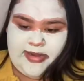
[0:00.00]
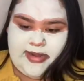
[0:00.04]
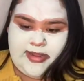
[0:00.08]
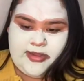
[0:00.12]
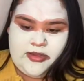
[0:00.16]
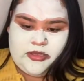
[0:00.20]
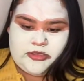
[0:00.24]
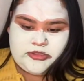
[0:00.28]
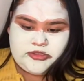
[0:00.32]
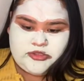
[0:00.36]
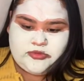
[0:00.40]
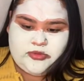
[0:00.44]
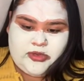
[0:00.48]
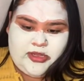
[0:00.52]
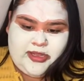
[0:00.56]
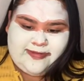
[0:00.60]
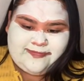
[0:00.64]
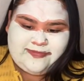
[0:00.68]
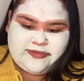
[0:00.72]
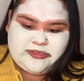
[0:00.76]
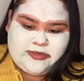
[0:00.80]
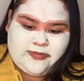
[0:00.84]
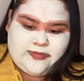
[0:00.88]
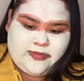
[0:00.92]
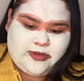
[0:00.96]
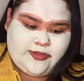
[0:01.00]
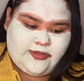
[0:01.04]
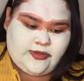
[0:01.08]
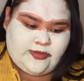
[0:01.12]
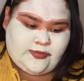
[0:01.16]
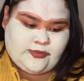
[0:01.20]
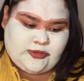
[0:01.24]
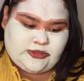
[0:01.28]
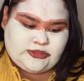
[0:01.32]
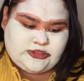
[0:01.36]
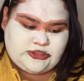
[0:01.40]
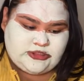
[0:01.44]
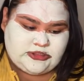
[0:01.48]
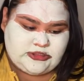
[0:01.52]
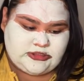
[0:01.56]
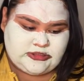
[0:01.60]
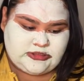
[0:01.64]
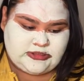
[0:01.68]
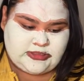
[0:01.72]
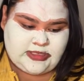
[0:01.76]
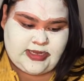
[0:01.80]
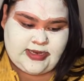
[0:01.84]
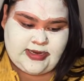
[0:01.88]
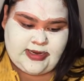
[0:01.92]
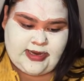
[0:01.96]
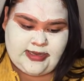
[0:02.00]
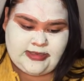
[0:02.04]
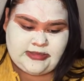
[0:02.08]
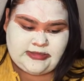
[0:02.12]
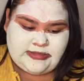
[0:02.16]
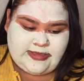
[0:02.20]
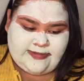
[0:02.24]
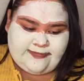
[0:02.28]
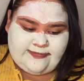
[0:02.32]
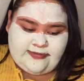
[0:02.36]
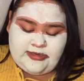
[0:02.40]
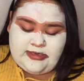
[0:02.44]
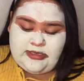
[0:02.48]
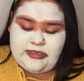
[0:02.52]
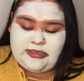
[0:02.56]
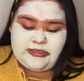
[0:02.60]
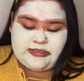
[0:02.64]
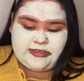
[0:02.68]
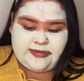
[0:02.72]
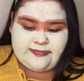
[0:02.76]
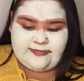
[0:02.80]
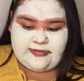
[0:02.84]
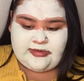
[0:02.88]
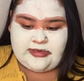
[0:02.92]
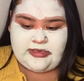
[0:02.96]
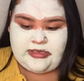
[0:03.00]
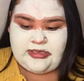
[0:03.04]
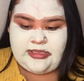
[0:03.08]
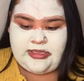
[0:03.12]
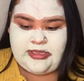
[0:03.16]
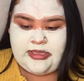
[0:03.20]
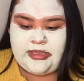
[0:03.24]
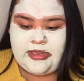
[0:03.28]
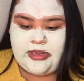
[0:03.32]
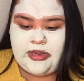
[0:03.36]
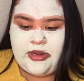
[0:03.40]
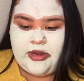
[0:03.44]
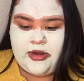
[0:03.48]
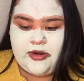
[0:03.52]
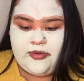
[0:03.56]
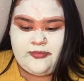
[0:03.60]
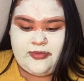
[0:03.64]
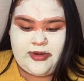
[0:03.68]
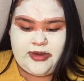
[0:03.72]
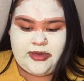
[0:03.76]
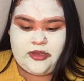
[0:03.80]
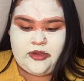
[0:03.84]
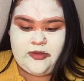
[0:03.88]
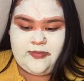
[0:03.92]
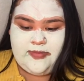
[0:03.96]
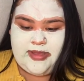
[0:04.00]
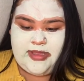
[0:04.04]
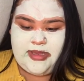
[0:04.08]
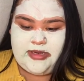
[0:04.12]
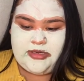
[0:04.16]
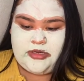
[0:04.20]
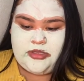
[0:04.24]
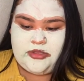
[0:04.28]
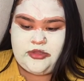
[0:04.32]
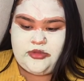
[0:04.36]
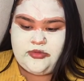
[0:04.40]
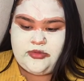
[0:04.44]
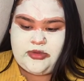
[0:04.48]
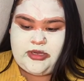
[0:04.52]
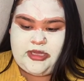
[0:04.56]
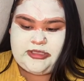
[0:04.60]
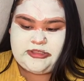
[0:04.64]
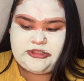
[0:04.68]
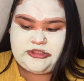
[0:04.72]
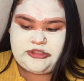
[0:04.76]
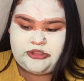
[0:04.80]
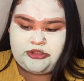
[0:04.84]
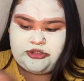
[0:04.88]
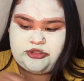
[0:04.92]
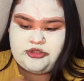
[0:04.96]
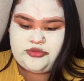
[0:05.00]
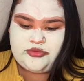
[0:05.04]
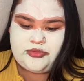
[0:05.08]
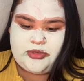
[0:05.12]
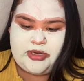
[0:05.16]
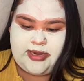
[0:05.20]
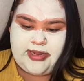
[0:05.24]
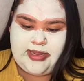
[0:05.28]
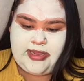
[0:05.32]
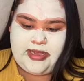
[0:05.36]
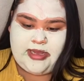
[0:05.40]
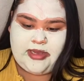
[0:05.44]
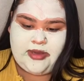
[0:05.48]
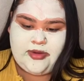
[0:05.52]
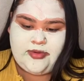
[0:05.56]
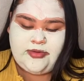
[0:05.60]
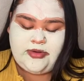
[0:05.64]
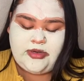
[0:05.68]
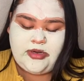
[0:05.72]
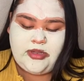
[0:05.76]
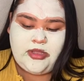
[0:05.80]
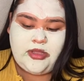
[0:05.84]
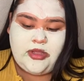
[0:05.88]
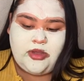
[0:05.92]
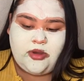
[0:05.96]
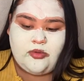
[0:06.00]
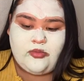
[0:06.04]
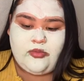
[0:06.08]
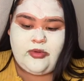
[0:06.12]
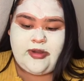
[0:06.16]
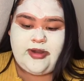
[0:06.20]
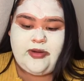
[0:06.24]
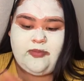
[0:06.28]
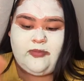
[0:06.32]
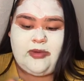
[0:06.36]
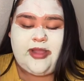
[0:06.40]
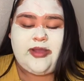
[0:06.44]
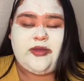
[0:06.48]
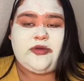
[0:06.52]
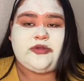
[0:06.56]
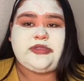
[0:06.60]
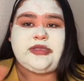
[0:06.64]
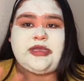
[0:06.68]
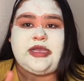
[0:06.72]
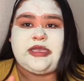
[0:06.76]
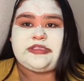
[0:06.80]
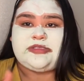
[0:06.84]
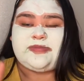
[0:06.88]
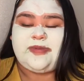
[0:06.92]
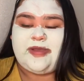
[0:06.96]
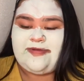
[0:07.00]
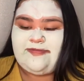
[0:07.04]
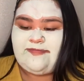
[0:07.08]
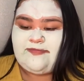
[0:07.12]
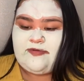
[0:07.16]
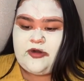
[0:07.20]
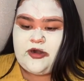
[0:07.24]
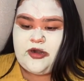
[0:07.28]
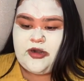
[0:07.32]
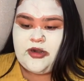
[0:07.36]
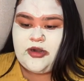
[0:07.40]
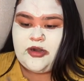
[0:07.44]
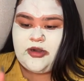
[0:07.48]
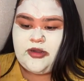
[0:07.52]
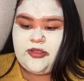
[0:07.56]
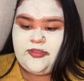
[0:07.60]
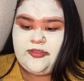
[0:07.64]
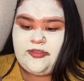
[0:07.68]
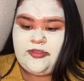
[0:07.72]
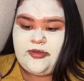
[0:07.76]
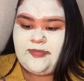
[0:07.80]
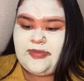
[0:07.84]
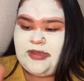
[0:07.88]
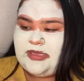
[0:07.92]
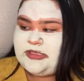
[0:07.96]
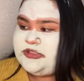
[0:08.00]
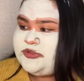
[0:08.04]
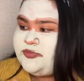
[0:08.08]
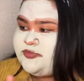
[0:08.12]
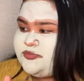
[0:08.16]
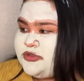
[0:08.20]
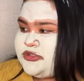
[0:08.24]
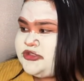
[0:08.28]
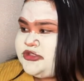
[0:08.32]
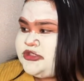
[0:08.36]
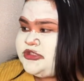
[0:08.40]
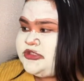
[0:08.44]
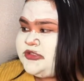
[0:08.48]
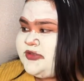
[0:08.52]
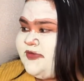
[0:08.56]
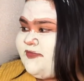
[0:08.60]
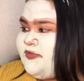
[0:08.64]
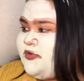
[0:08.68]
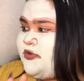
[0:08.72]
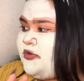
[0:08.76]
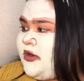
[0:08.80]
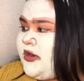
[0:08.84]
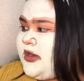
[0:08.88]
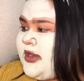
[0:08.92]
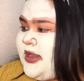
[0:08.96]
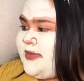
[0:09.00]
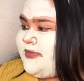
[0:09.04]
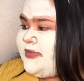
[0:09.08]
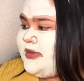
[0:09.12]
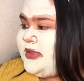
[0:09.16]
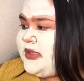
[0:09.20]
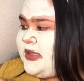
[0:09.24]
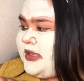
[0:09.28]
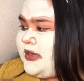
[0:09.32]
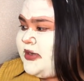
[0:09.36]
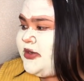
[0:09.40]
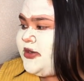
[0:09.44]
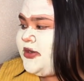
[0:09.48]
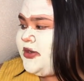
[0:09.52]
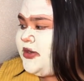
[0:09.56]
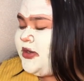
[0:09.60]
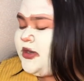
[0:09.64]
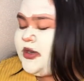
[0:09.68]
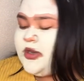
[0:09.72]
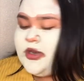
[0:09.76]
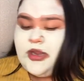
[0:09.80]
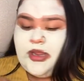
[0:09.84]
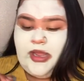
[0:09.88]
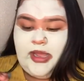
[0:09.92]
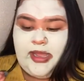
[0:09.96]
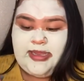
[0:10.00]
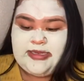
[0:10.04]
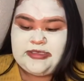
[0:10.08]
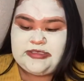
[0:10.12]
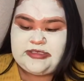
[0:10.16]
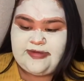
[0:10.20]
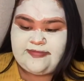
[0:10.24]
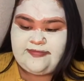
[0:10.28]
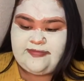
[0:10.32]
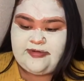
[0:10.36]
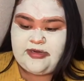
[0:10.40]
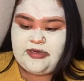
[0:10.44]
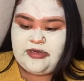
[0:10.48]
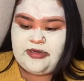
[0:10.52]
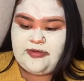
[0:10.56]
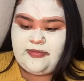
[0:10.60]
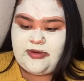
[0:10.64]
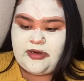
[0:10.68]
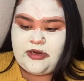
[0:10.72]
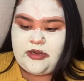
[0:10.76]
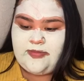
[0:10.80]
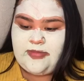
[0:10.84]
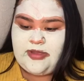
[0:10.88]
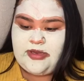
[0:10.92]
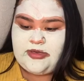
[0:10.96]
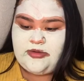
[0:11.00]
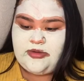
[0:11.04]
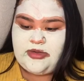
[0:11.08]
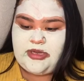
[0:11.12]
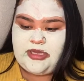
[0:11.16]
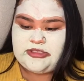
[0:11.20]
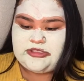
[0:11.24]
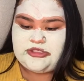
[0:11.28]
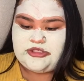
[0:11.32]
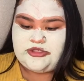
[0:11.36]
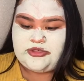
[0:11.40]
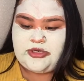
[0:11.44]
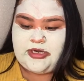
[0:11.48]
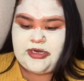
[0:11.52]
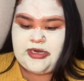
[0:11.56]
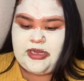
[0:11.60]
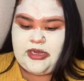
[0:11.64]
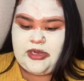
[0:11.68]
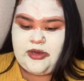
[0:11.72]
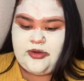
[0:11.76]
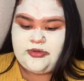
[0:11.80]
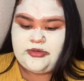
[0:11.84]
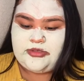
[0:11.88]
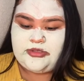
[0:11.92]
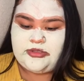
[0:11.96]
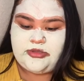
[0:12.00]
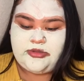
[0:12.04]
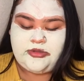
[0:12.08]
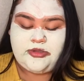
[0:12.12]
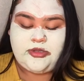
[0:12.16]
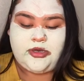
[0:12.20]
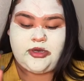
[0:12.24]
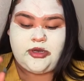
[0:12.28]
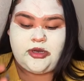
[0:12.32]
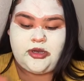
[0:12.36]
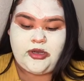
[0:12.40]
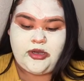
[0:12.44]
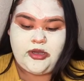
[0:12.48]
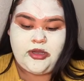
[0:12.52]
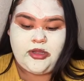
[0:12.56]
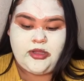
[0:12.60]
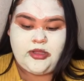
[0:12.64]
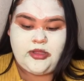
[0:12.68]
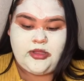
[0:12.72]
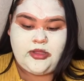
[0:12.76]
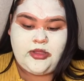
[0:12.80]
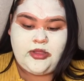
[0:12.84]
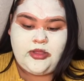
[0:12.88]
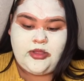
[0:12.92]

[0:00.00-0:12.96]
And I also have some other brushes that I definitely, definitely recommend you guys try out. Wet n Wild has by far the best brushes. If you are a beginner, I definitely recommend you guys try out the